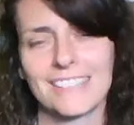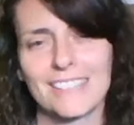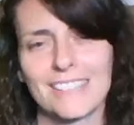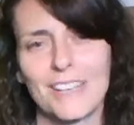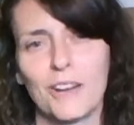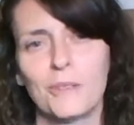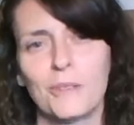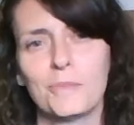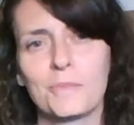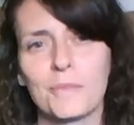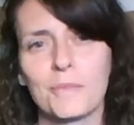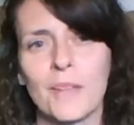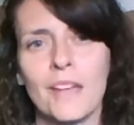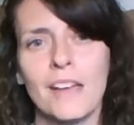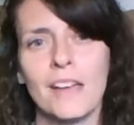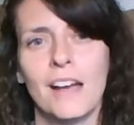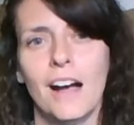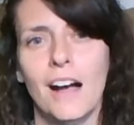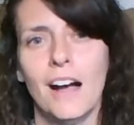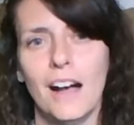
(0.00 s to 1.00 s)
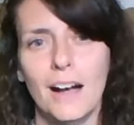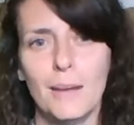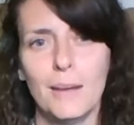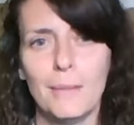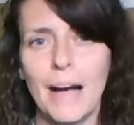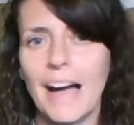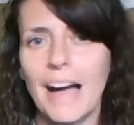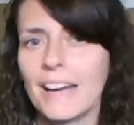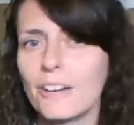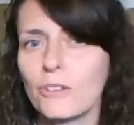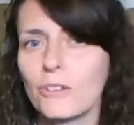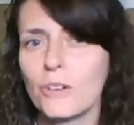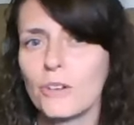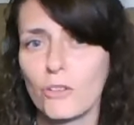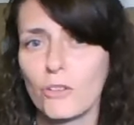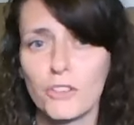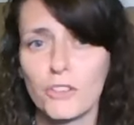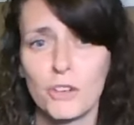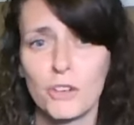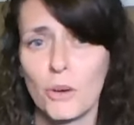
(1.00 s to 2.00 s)
So I don't know
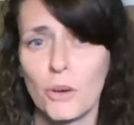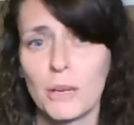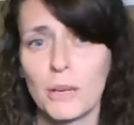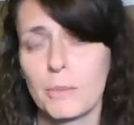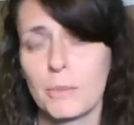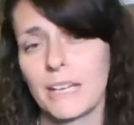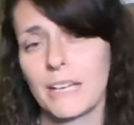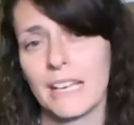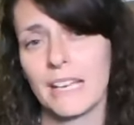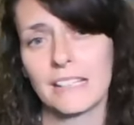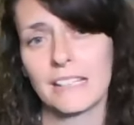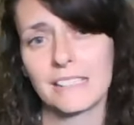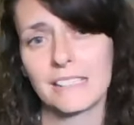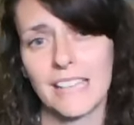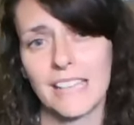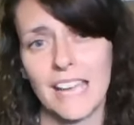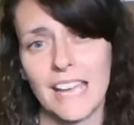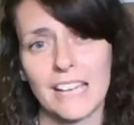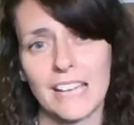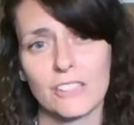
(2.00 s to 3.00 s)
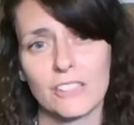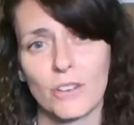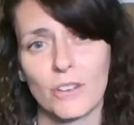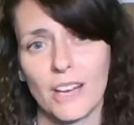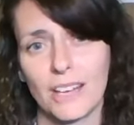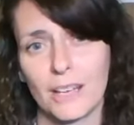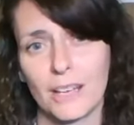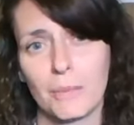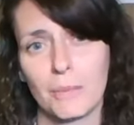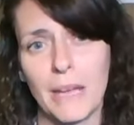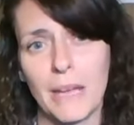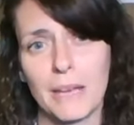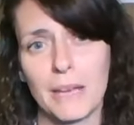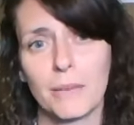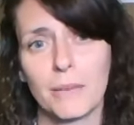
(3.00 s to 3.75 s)
if you know anybody else that has chronic pain,